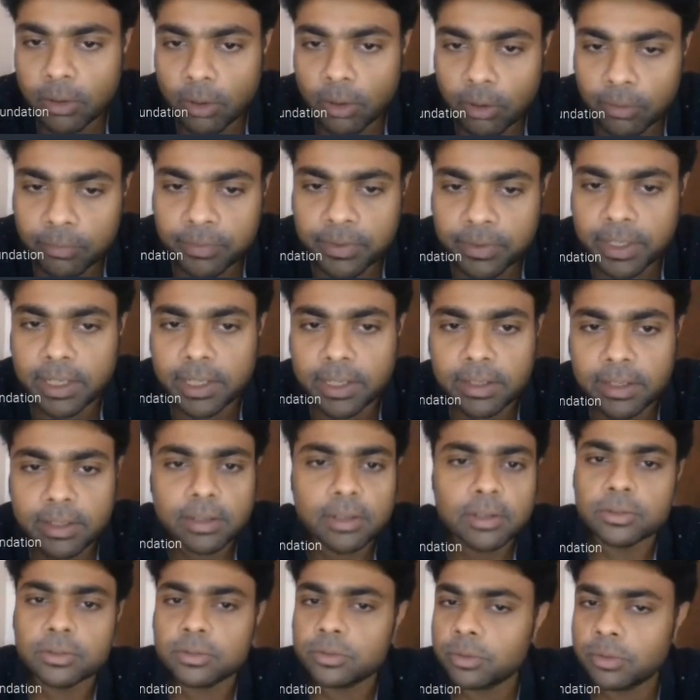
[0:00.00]
credit
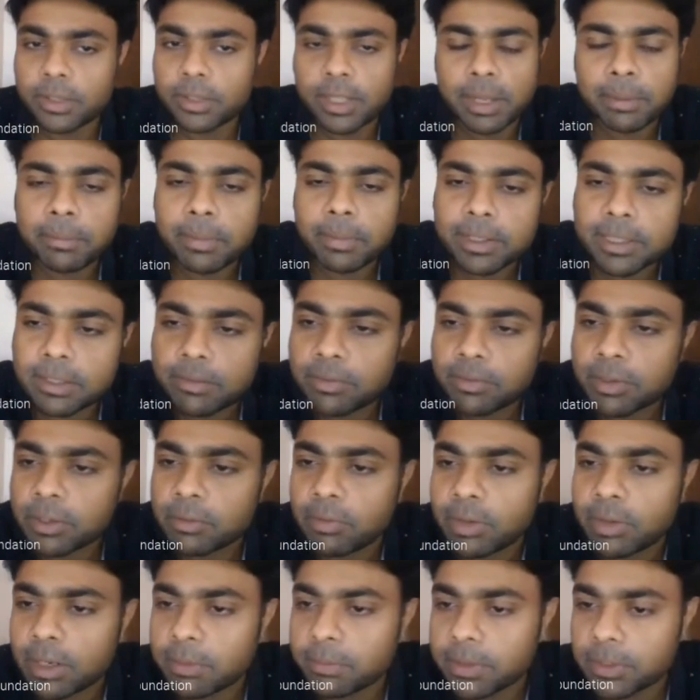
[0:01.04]
offtake, so the
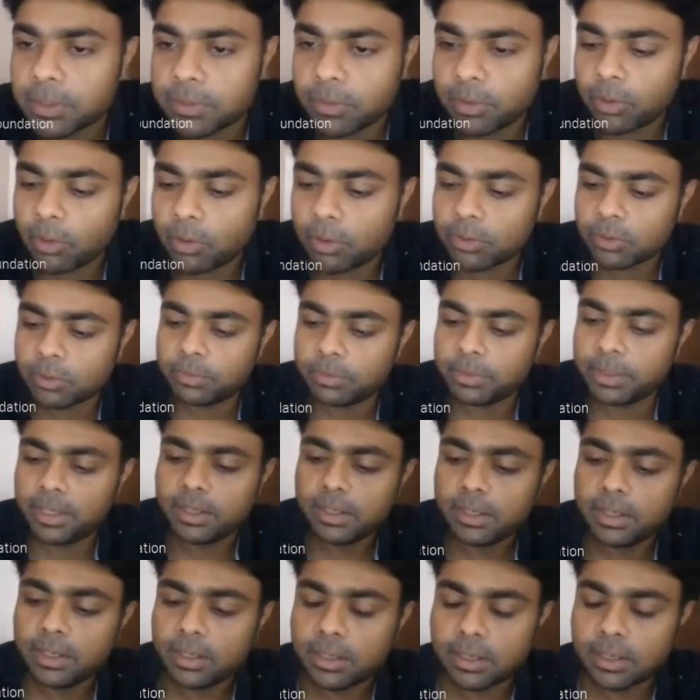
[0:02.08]
MSF requirements will also
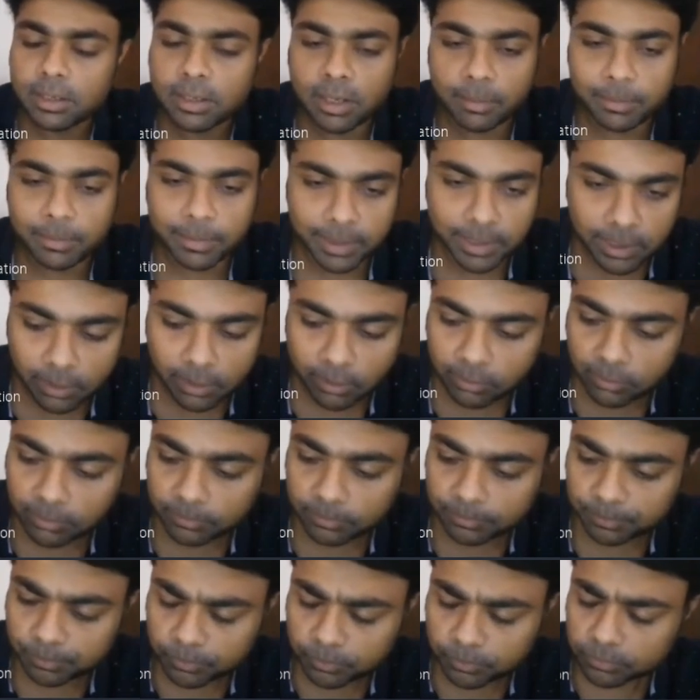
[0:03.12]
be coming
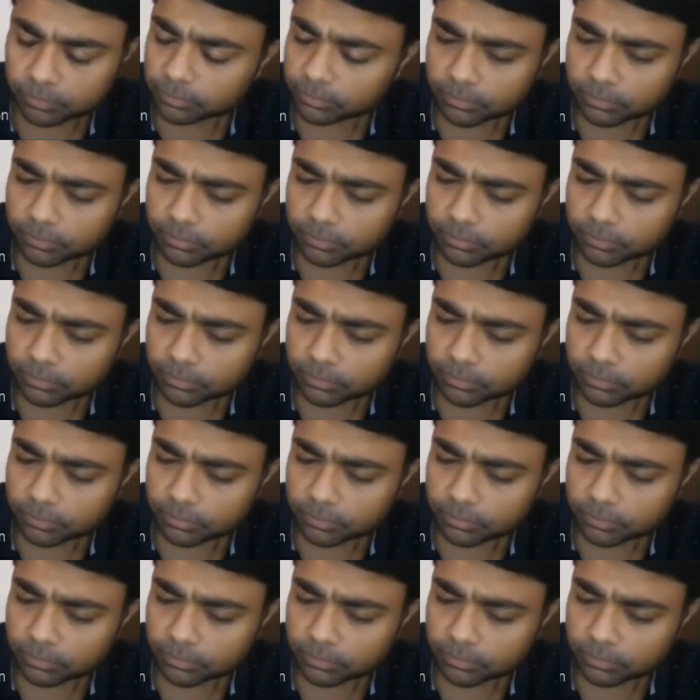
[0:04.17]
down.